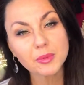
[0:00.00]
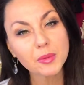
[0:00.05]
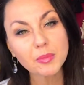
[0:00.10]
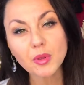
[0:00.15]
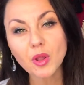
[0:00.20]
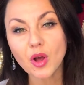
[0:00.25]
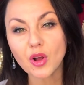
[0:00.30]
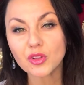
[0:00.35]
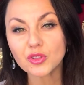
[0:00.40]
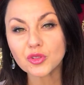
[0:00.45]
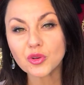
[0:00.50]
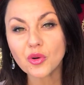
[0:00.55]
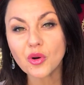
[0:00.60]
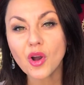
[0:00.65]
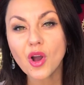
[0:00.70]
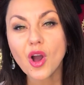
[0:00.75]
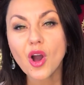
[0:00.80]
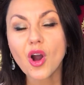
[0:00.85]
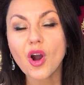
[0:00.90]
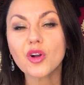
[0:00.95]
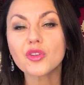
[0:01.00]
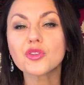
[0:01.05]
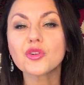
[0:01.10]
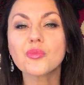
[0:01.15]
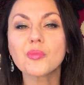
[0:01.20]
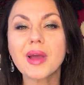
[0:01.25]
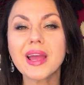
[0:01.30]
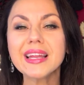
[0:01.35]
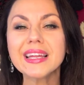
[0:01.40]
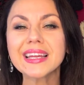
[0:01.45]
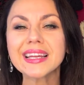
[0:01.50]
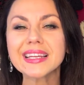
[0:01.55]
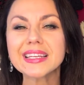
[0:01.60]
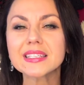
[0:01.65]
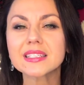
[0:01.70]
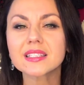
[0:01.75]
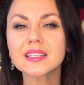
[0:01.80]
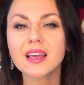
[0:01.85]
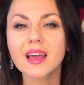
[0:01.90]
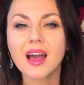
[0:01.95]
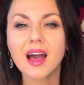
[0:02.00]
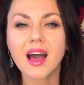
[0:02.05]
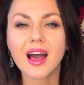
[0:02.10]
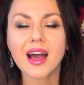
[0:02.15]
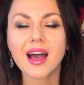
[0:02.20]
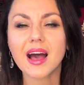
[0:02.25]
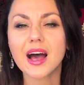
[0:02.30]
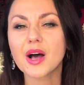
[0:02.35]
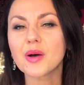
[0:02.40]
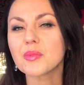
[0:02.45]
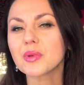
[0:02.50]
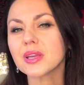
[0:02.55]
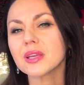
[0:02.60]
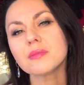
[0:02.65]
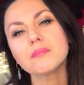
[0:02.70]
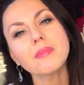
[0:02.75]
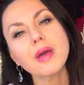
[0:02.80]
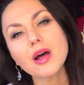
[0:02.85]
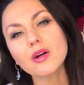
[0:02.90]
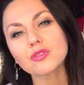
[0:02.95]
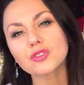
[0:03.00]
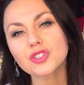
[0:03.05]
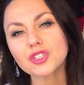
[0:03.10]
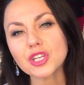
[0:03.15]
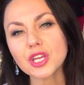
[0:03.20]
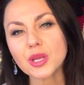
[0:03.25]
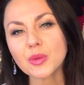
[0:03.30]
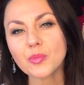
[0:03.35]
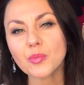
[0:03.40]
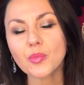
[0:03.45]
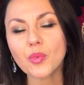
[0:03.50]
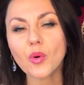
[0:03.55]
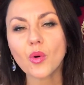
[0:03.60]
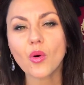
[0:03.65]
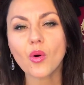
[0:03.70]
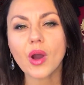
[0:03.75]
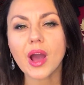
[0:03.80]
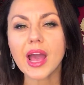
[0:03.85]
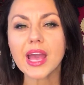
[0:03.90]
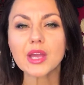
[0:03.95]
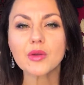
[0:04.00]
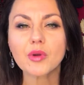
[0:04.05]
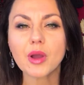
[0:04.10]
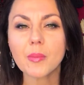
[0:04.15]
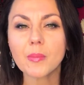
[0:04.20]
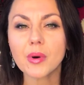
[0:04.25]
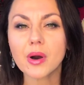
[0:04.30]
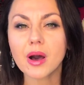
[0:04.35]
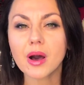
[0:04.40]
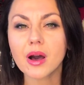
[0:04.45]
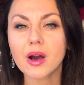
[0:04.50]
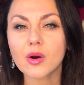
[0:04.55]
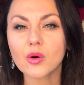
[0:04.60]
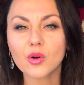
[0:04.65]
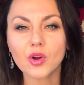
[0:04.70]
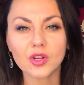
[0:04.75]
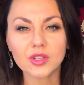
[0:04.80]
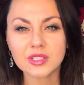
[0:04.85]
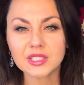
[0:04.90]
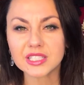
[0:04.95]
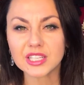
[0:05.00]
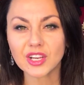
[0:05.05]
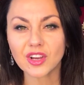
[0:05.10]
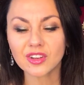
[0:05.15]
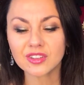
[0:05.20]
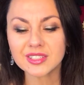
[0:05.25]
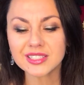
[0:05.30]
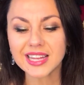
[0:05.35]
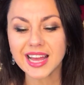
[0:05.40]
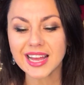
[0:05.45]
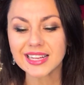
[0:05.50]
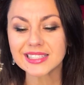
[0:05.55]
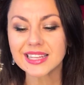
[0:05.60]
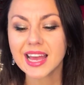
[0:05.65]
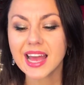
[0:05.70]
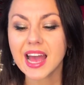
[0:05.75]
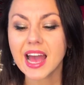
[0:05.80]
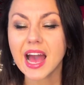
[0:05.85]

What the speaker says: people on your mailing list in MailChimp or Aweber or Constant Contact,